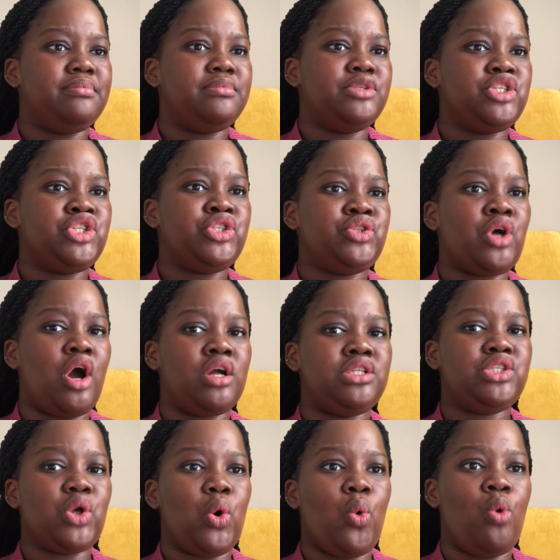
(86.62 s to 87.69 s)

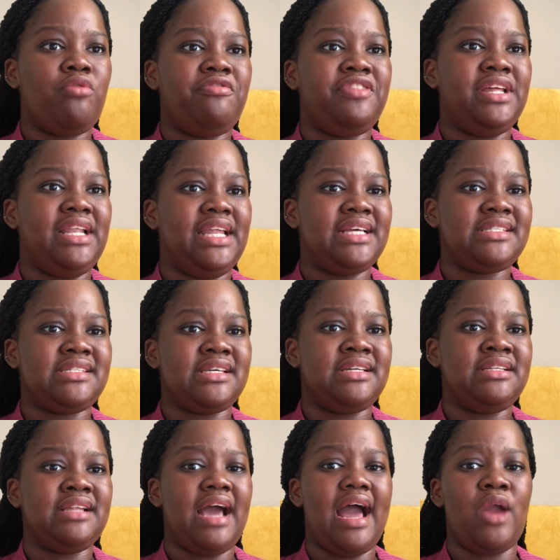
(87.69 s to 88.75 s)
start off the
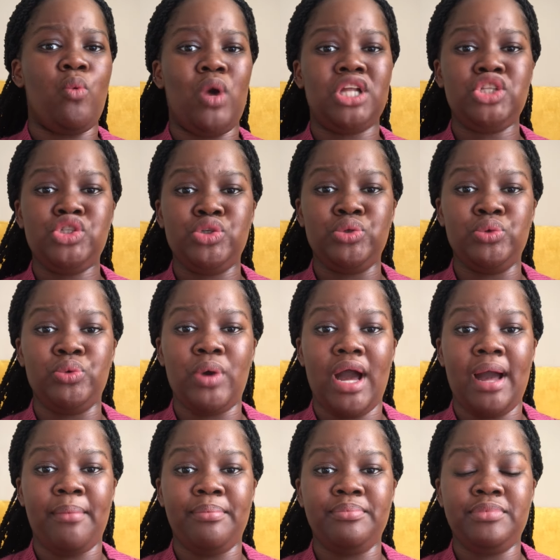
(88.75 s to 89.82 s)
lesson, I want to
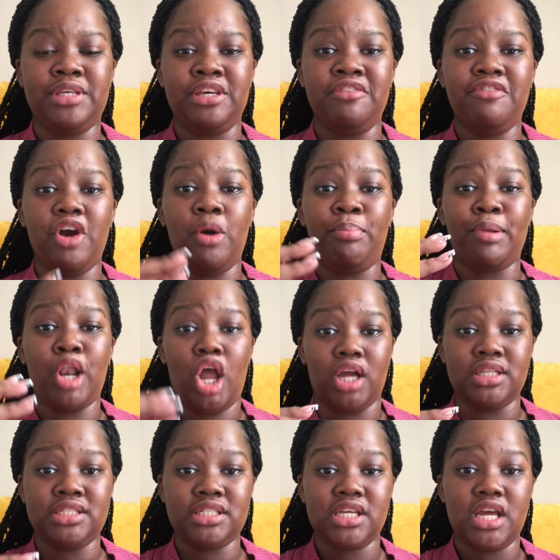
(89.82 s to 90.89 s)
give a
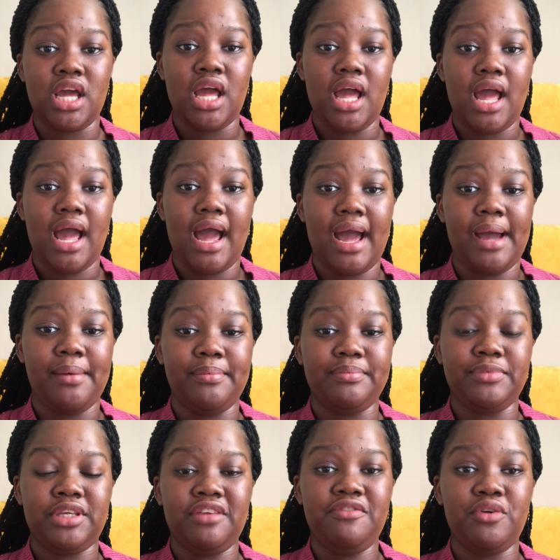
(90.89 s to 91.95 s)
plot,
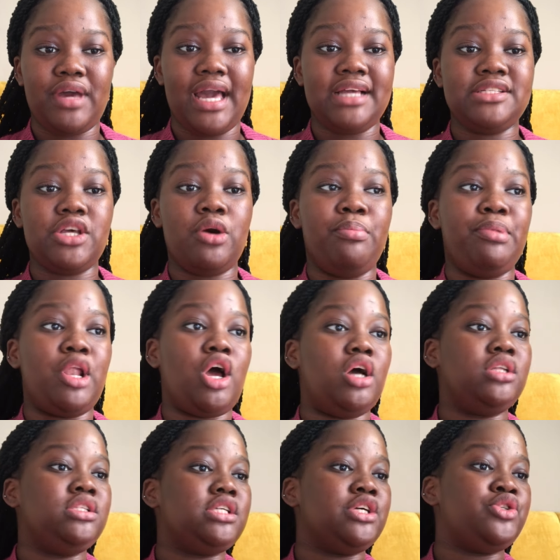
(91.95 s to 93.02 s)
give you guys a
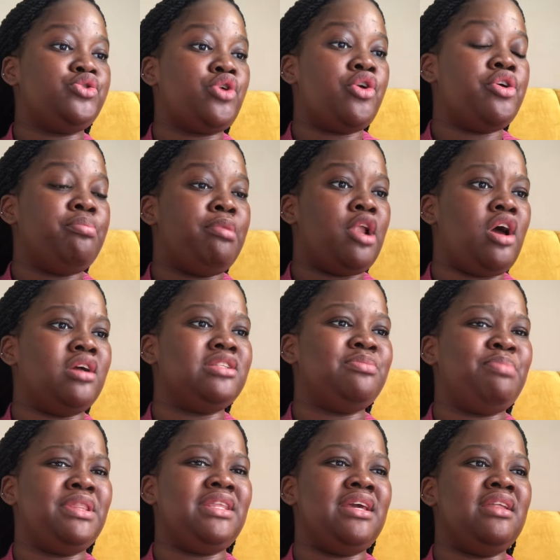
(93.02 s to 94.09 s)
plot, a story plot.
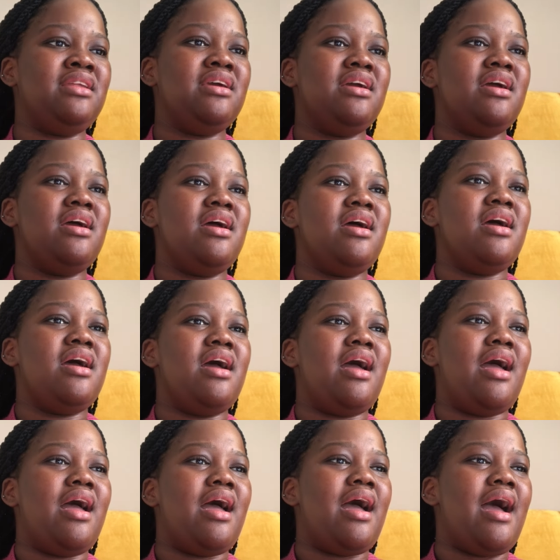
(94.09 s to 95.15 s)
But then
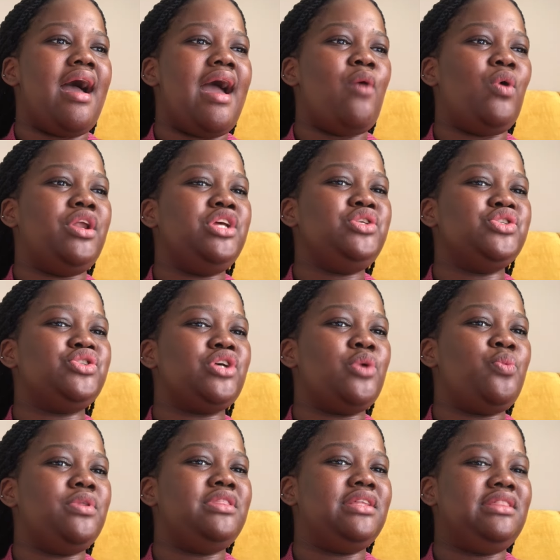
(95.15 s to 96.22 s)
I wanted to
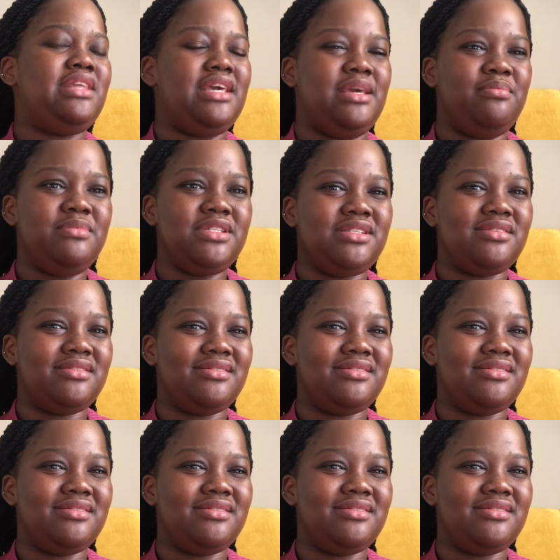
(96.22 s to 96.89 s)
start with the themes,